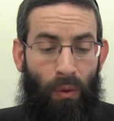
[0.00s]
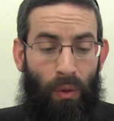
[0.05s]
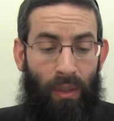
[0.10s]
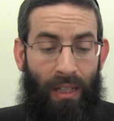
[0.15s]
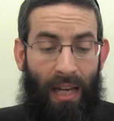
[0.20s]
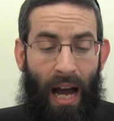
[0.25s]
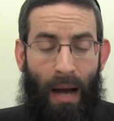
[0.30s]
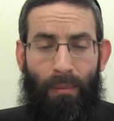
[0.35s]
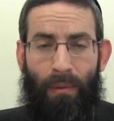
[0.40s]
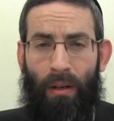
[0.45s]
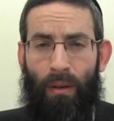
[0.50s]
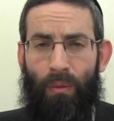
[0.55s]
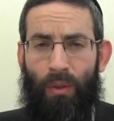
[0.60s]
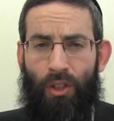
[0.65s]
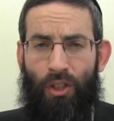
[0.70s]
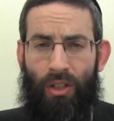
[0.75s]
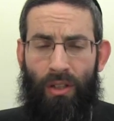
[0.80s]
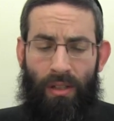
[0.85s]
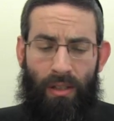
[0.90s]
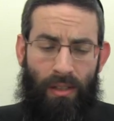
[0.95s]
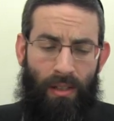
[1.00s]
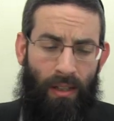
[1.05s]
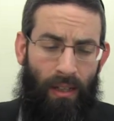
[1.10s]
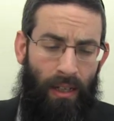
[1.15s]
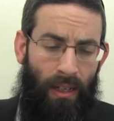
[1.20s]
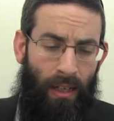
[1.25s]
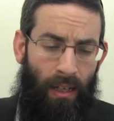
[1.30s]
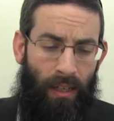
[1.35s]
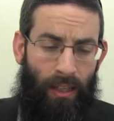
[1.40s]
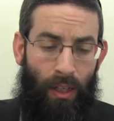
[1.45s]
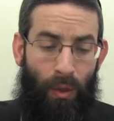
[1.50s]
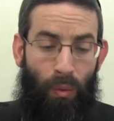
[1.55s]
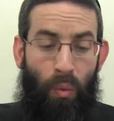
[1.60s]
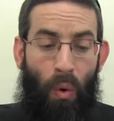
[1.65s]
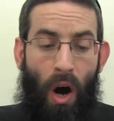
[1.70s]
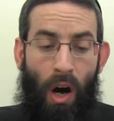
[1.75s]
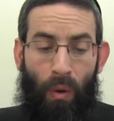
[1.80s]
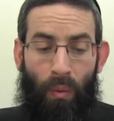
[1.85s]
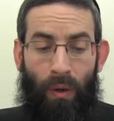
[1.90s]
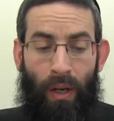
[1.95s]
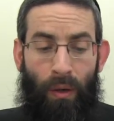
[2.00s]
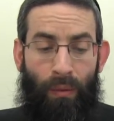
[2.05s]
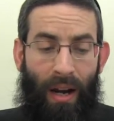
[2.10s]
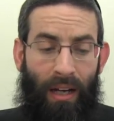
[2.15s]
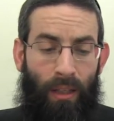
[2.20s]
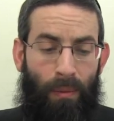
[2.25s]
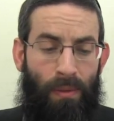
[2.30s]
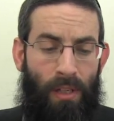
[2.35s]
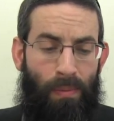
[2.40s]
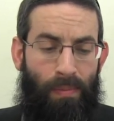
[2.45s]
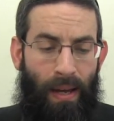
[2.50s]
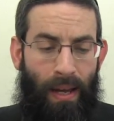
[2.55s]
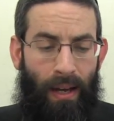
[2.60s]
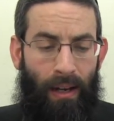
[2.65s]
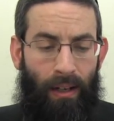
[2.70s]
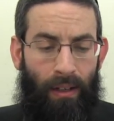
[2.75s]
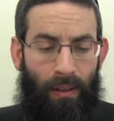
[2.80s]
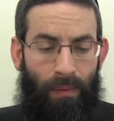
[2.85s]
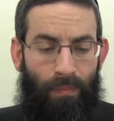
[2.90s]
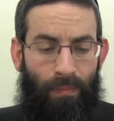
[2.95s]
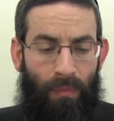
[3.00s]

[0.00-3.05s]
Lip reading: or the amma, which is the walkway around the mizbeach,